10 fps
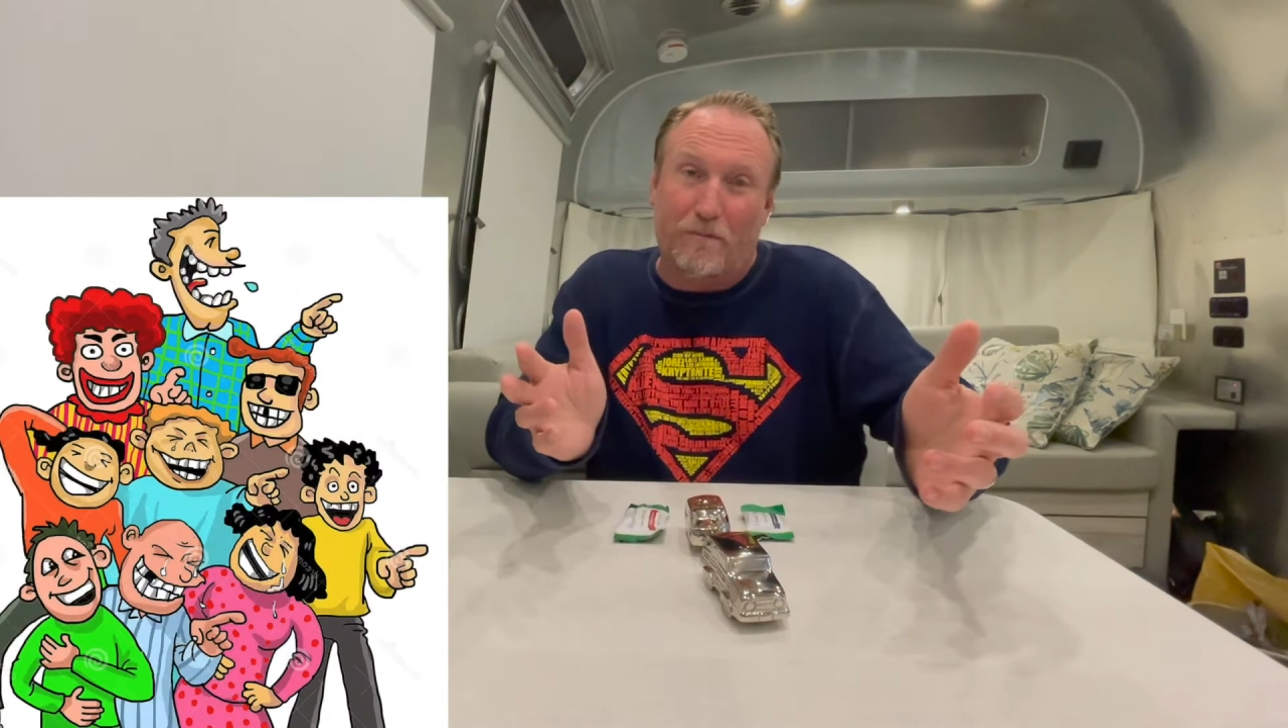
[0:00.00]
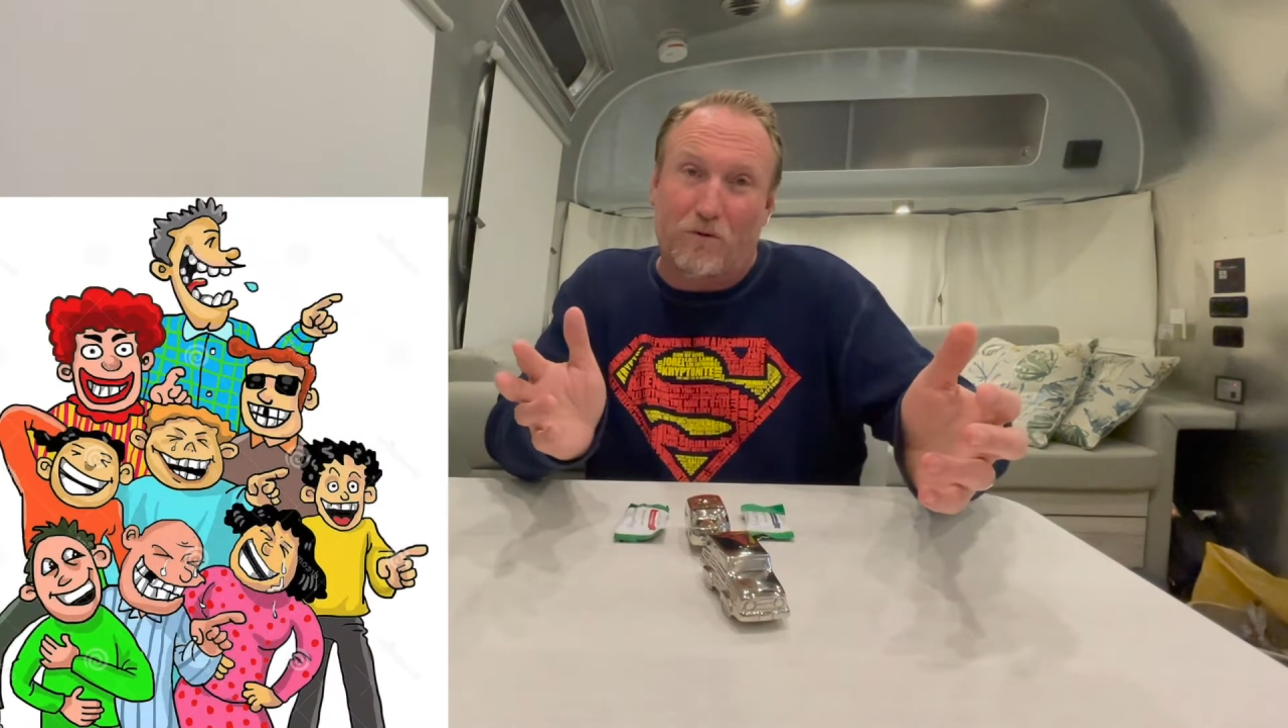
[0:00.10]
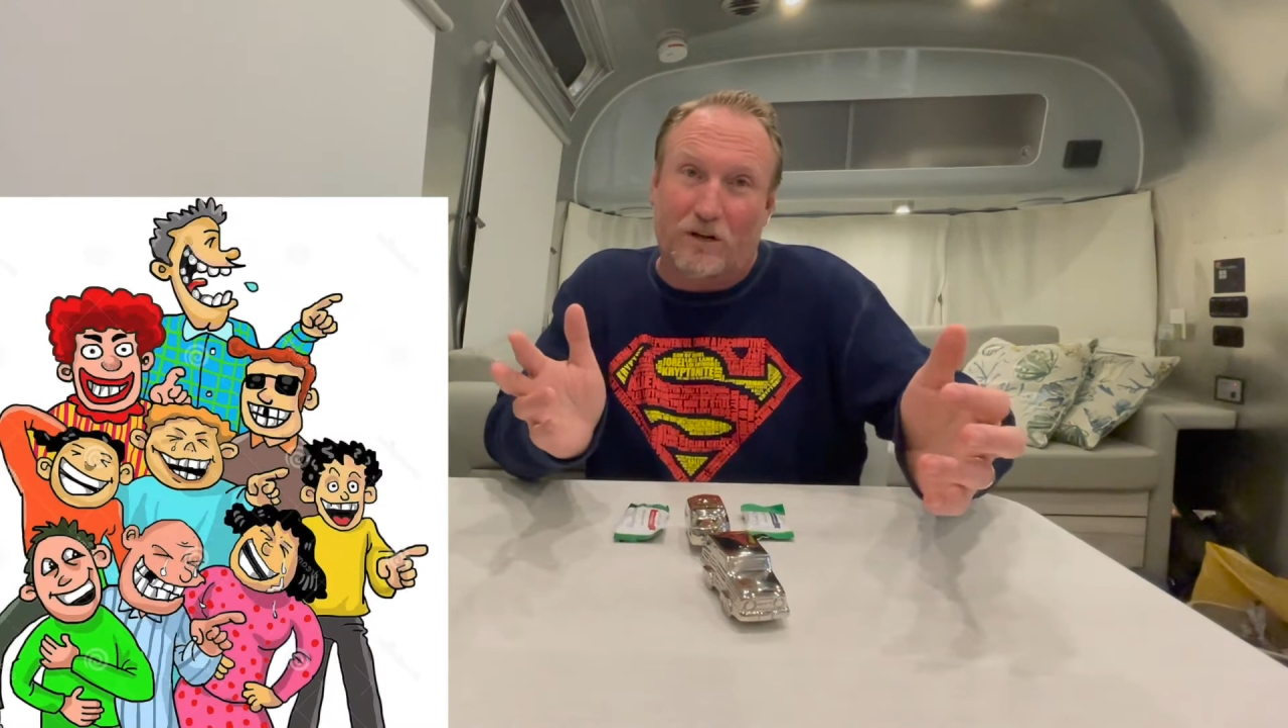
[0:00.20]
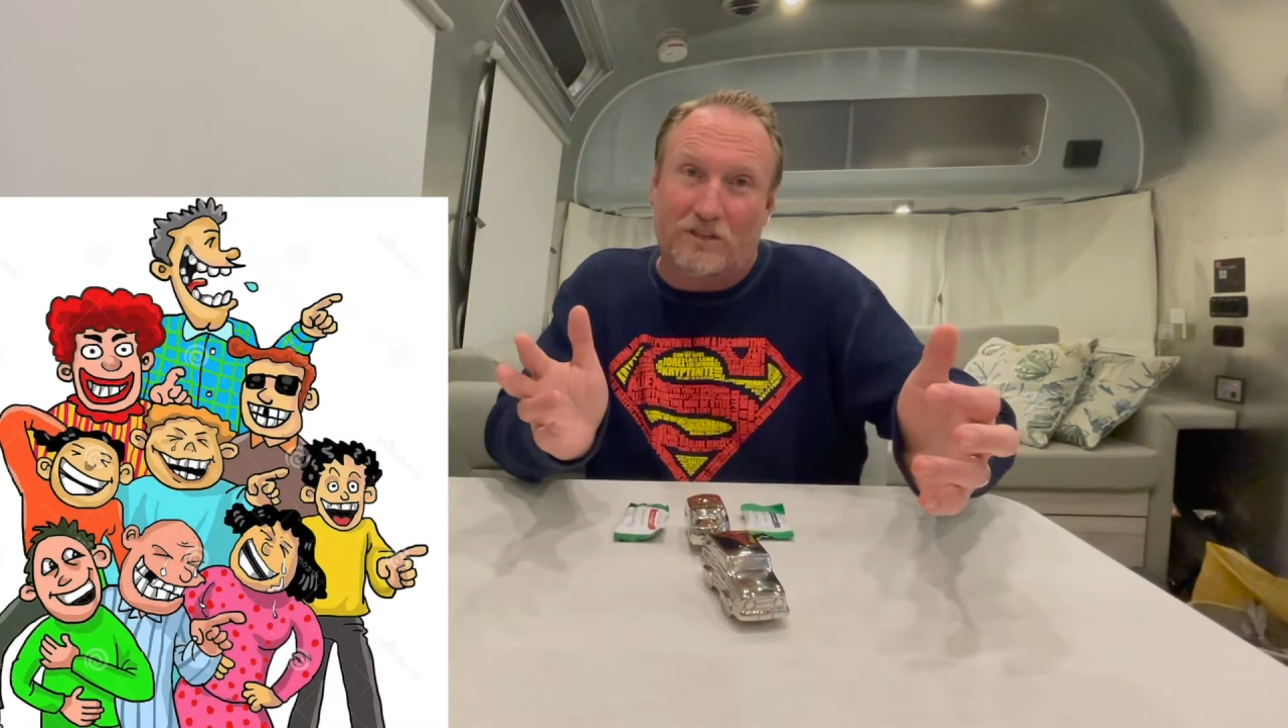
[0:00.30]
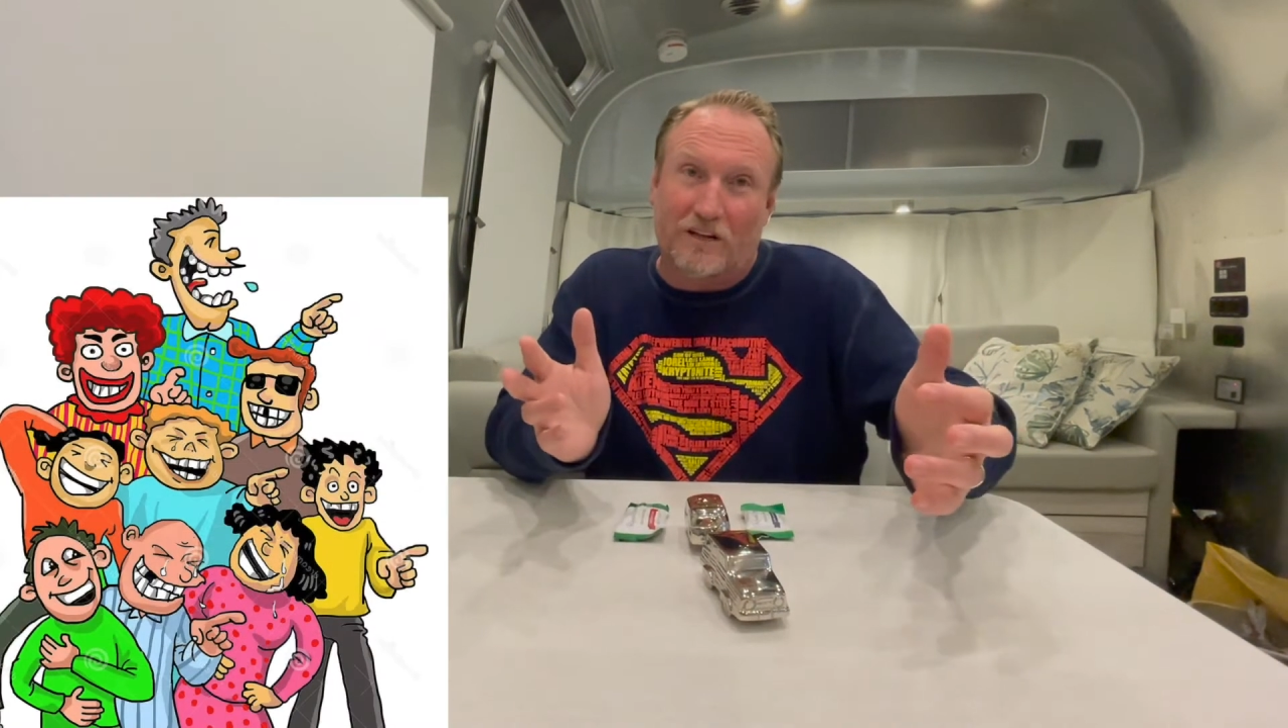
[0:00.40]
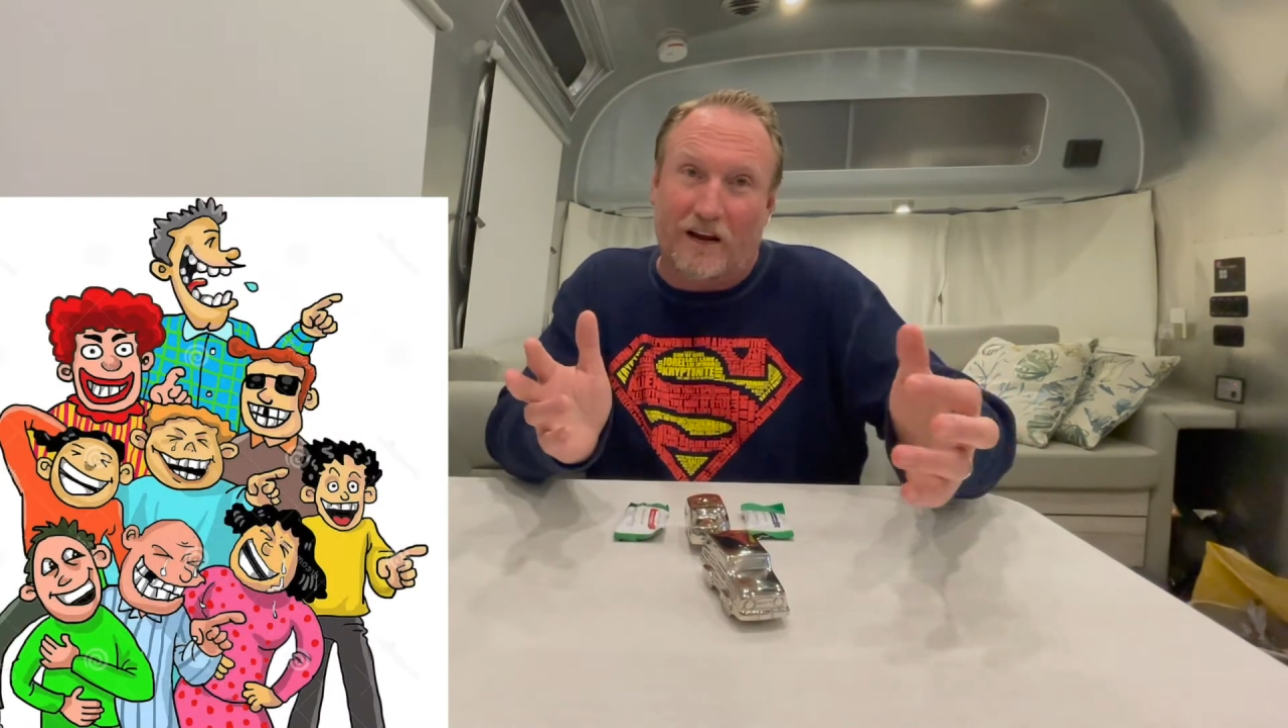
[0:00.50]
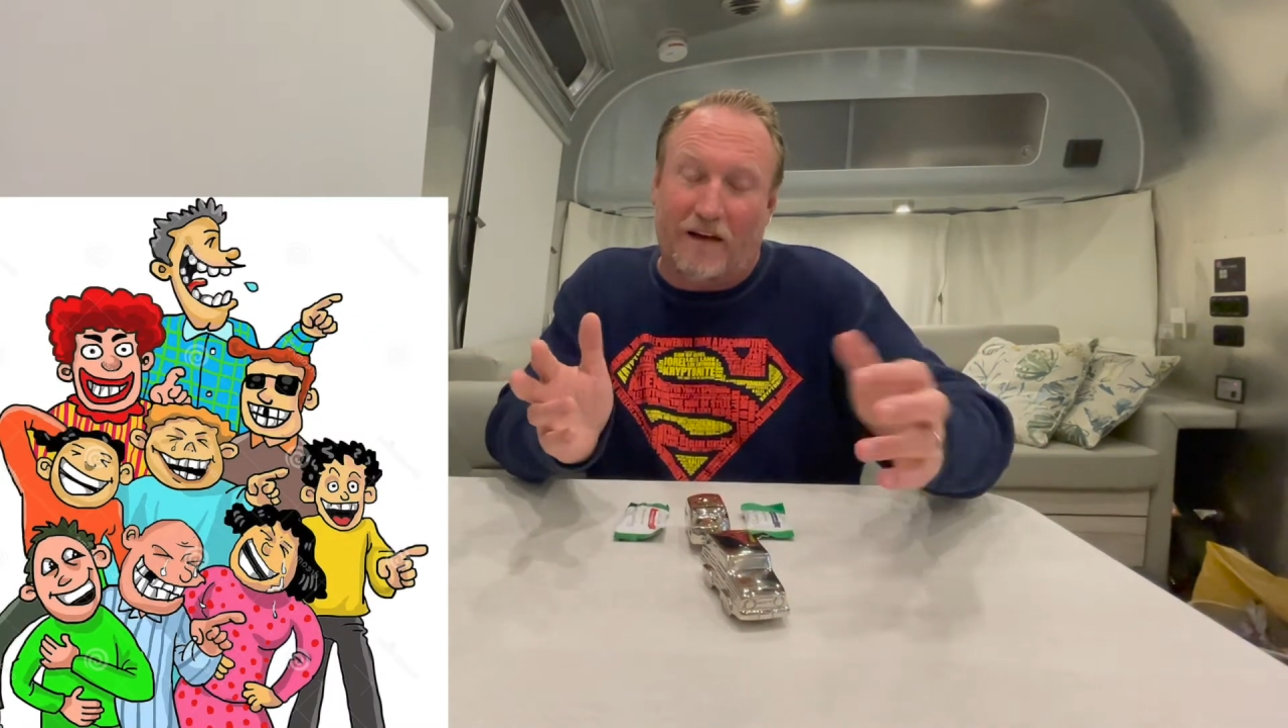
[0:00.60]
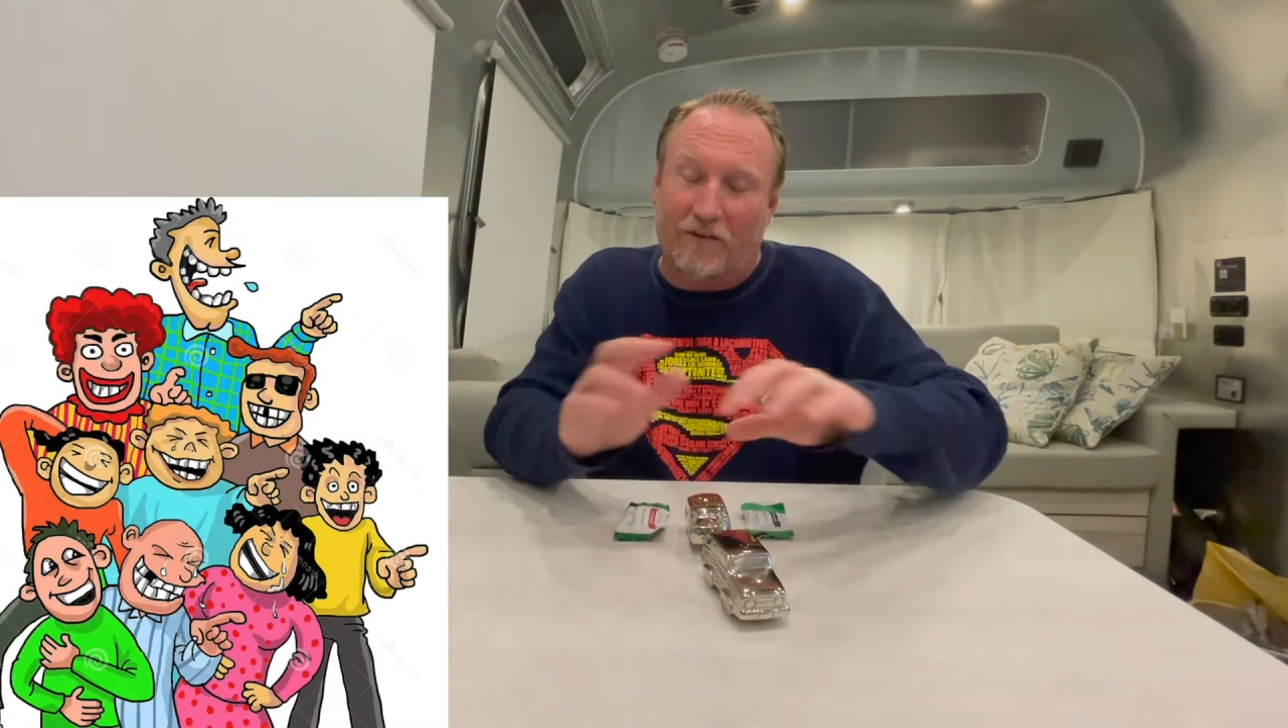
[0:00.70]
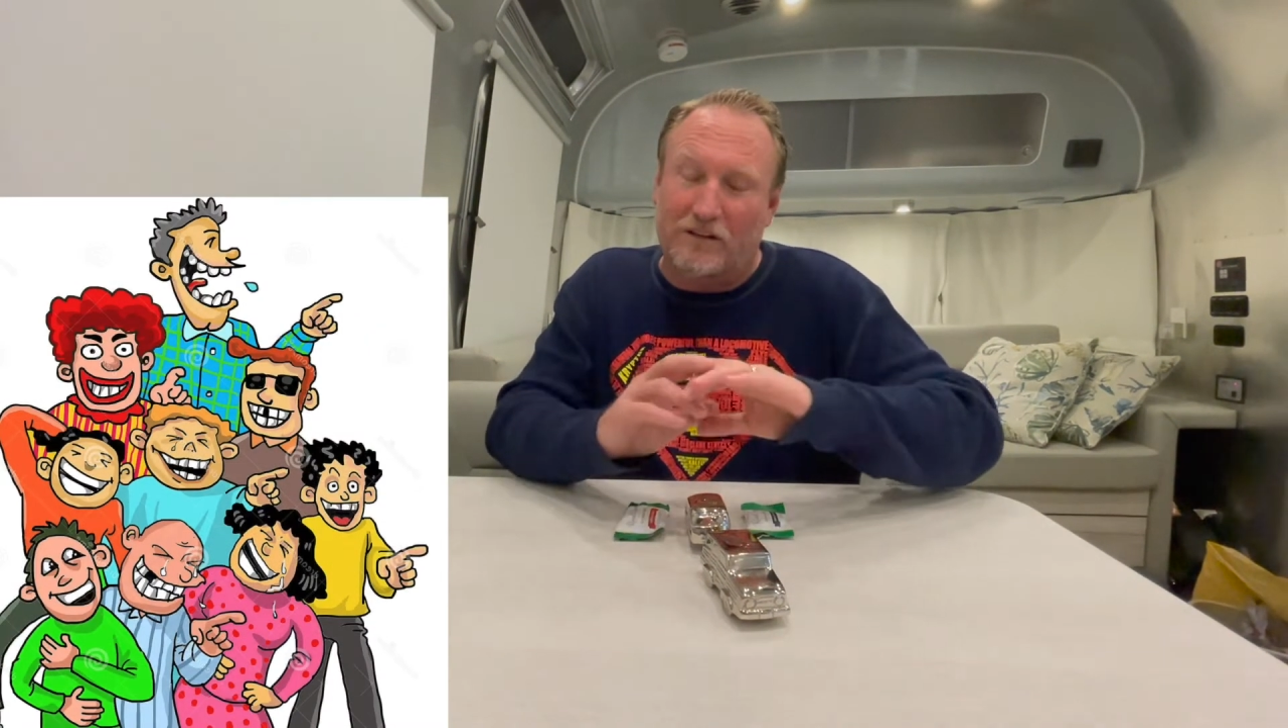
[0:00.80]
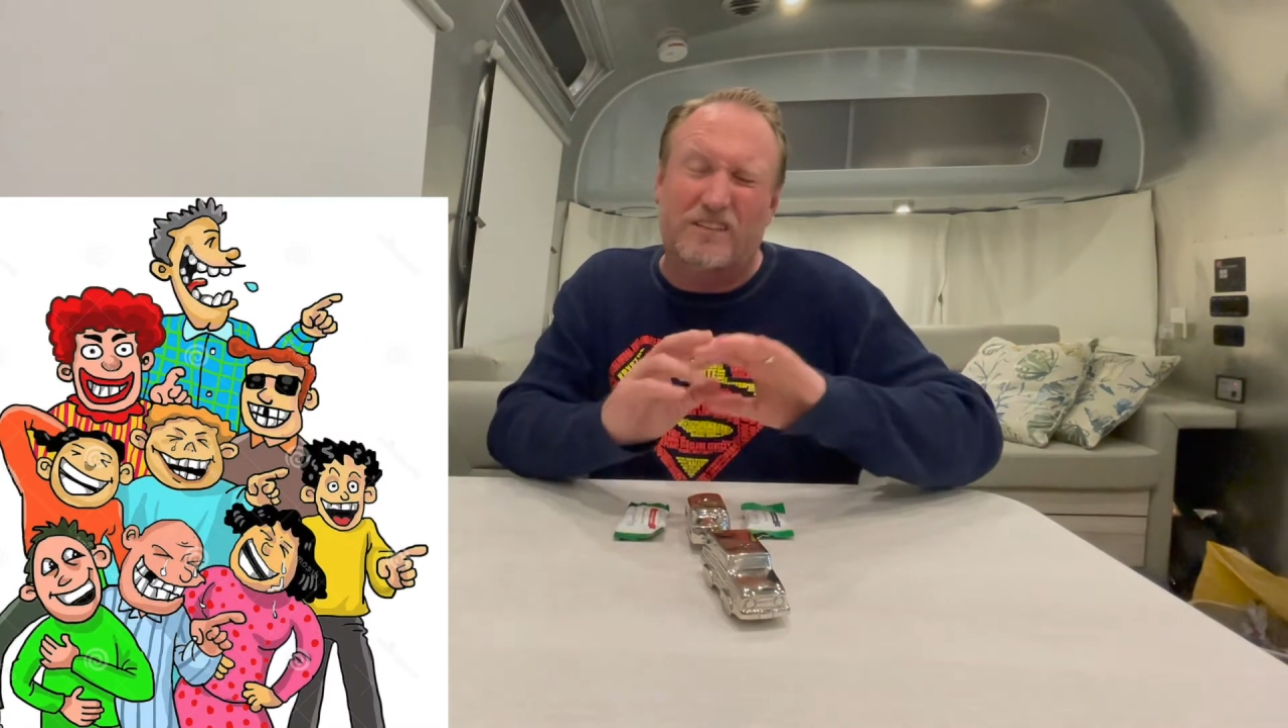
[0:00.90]
watching me laugh
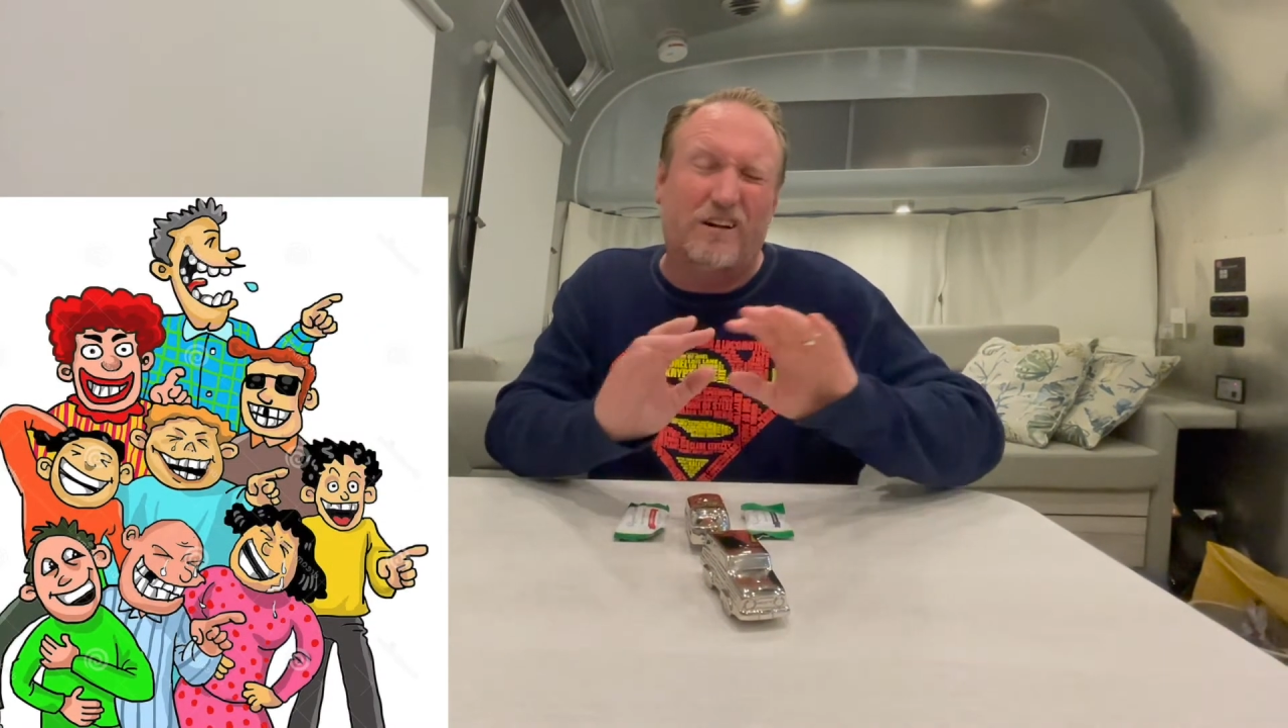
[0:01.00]
at you,